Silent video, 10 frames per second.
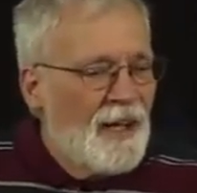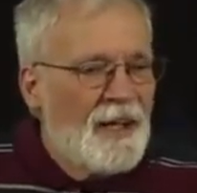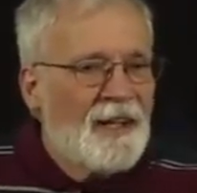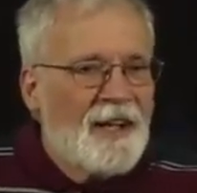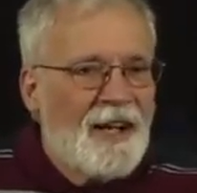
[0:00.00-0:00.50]

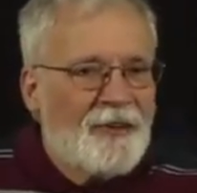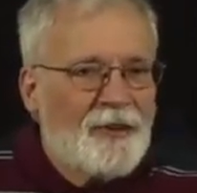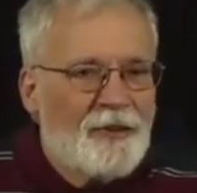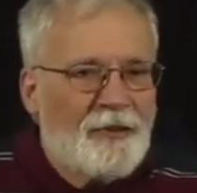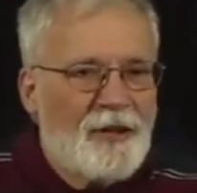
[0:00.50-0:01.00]
And it has
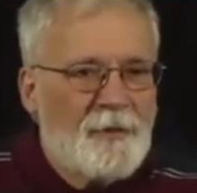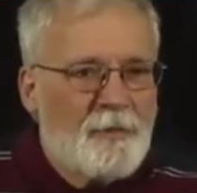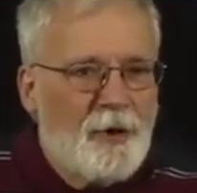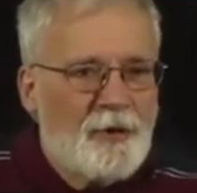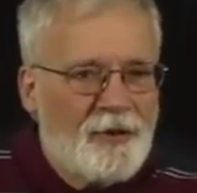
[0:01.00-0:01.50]
to create
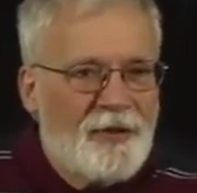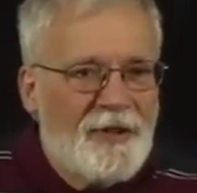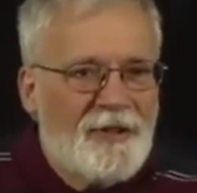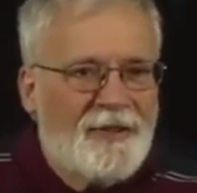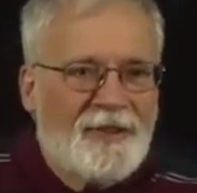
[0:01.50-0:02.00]

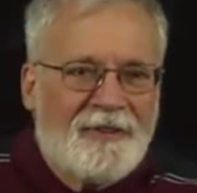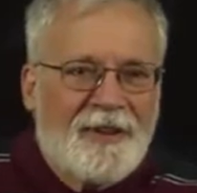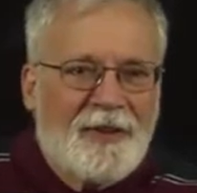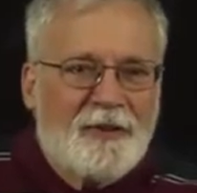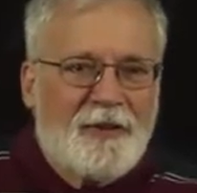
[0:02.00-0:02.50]
proteins and it's
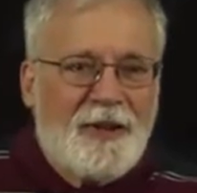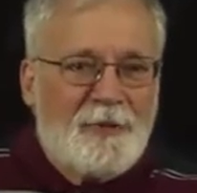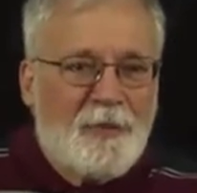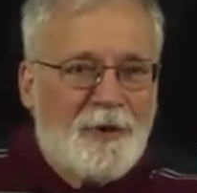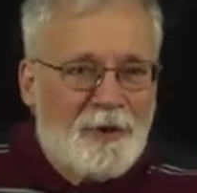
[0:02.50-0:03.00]
got to
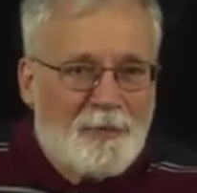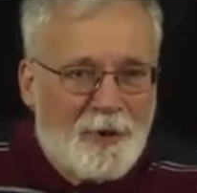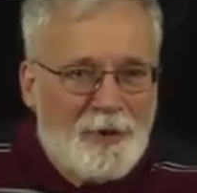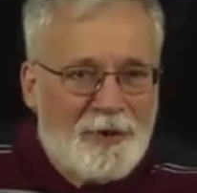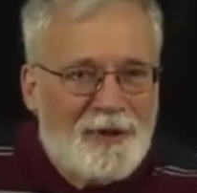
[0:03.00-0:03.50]
transport the
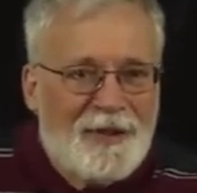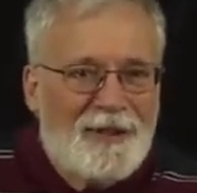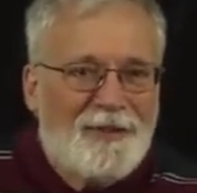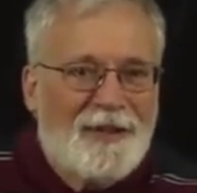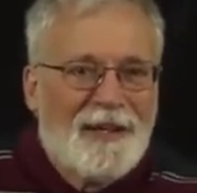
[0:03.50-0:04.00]

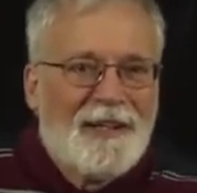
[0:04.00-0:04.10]
proteins